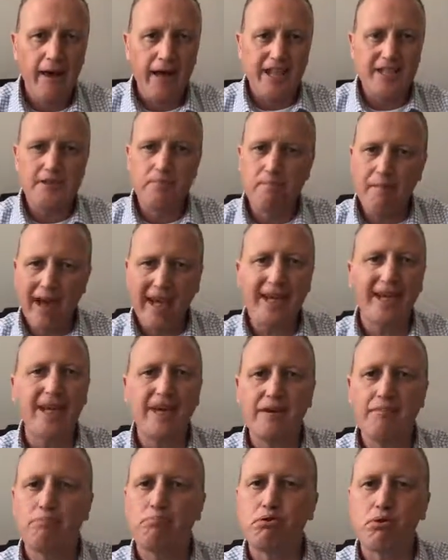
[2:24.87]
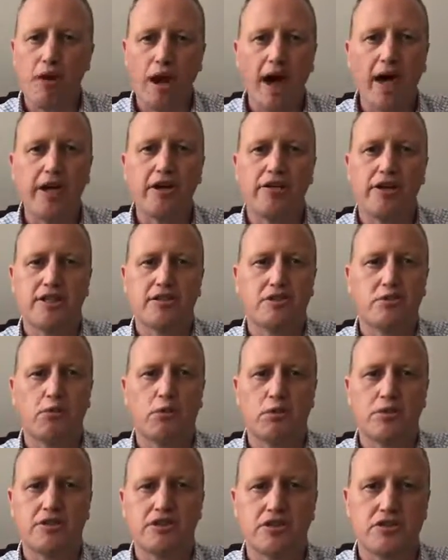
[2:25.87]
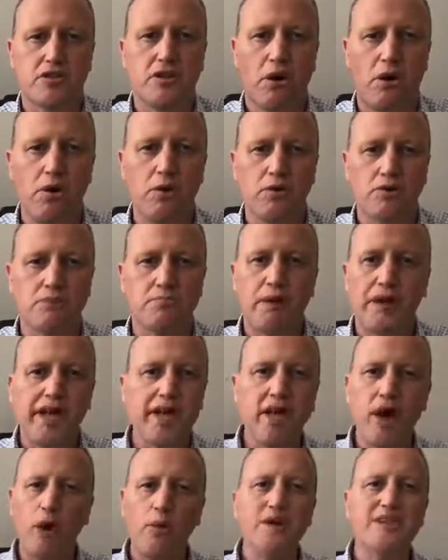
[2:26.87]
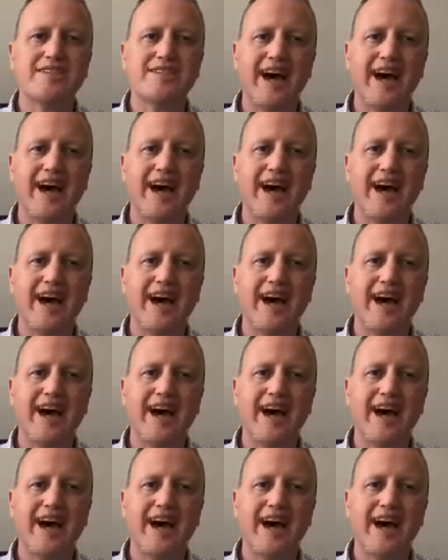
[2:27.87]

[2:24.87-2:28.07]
is making progress towards his goals. But he knows